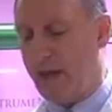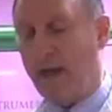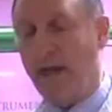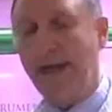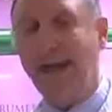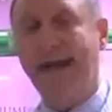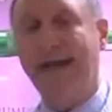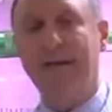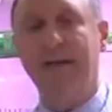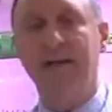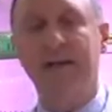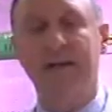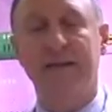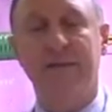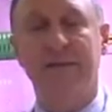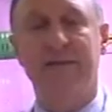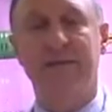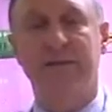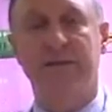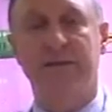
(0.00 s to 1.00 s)
Handling the
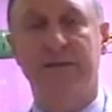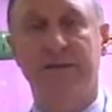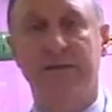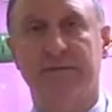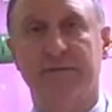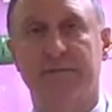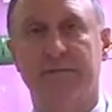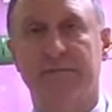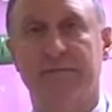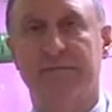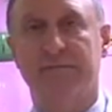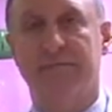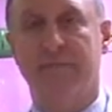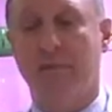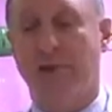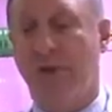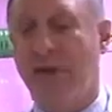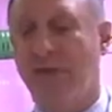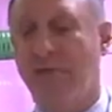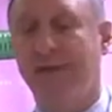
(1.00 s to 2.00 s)
material.
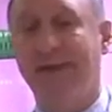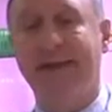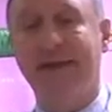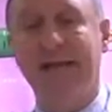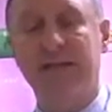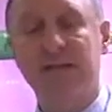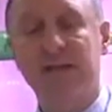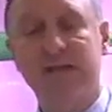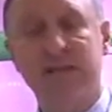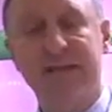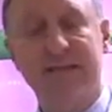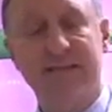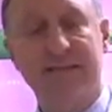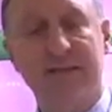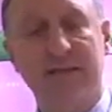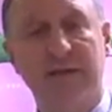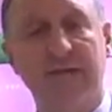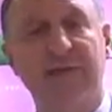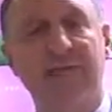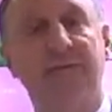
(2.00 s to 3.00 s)
The alginate
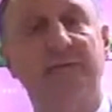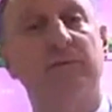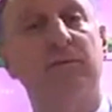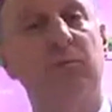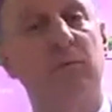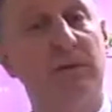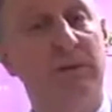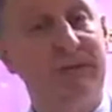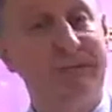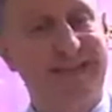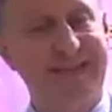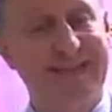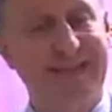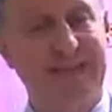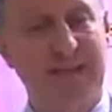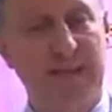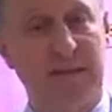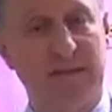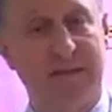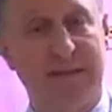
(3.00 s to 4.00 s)
itself will
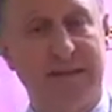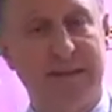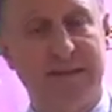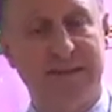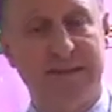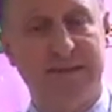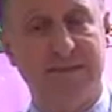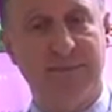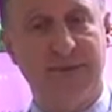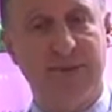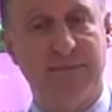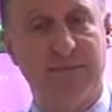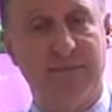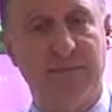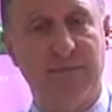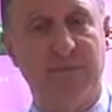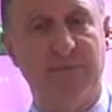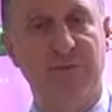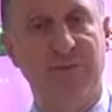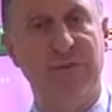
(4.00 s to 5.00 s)
settle since it's made from
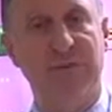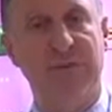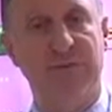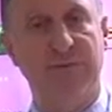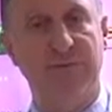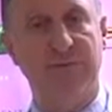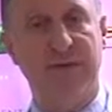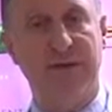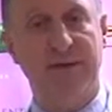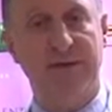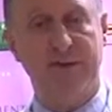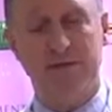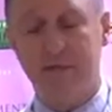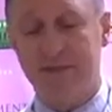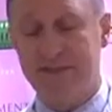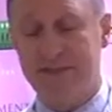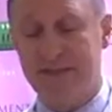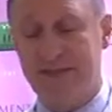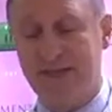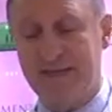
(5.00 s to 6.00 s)
3 different particle
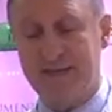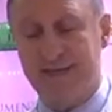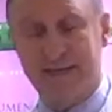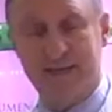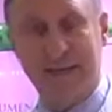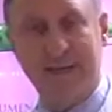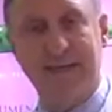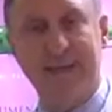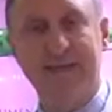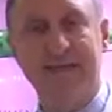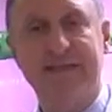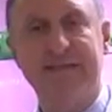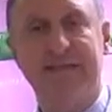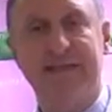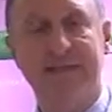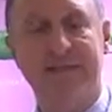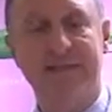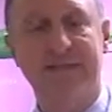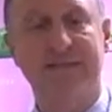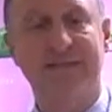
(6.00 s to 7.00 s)
sides, and it
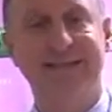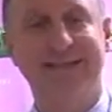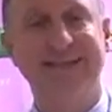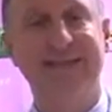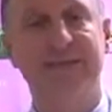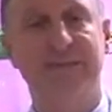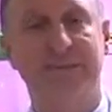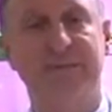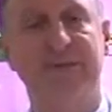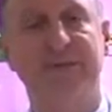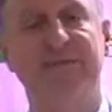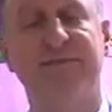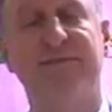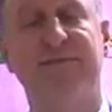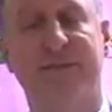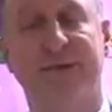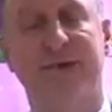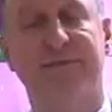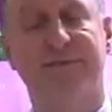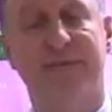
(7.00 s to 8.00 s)
does need to be
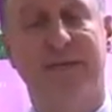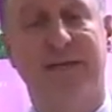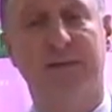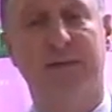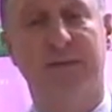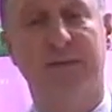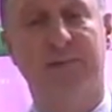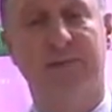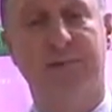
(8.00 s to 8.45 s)
fluffed up.